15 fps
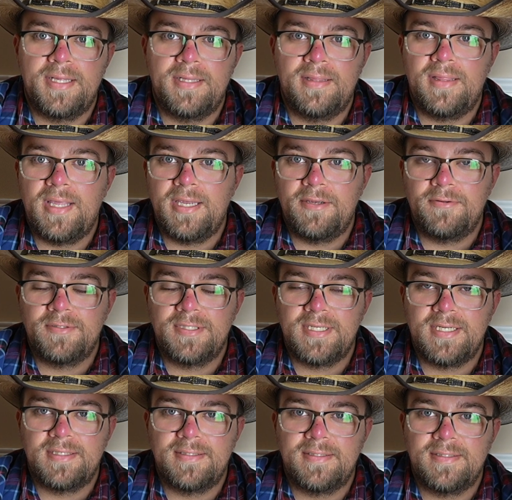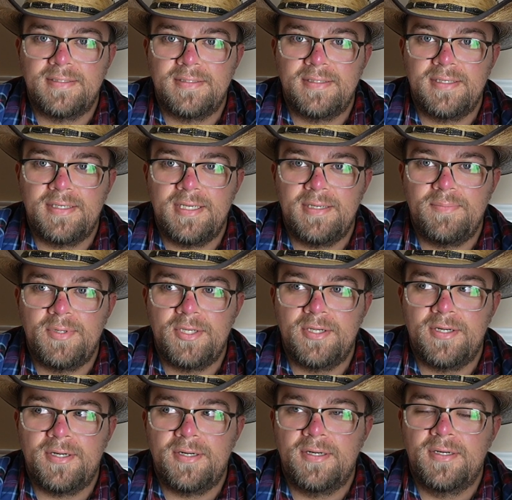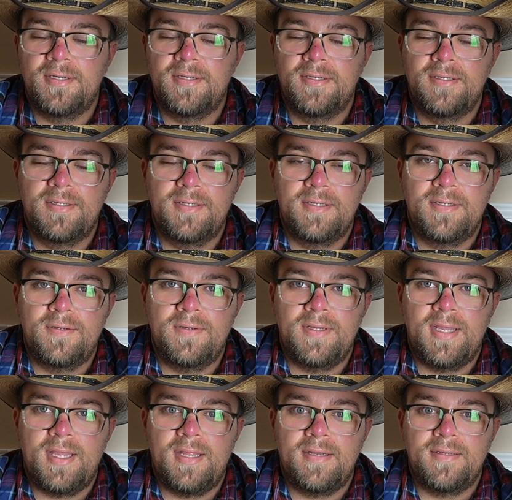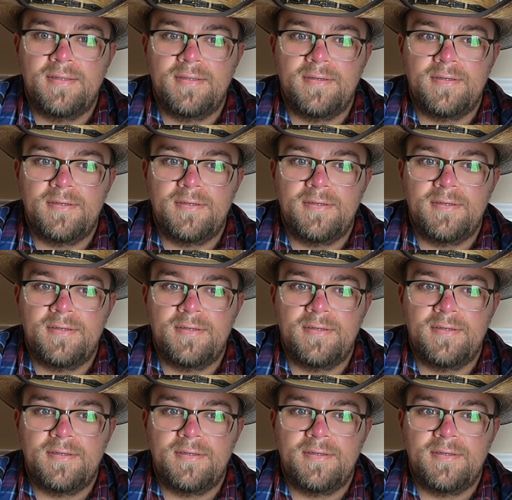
Lego sets to keep here, and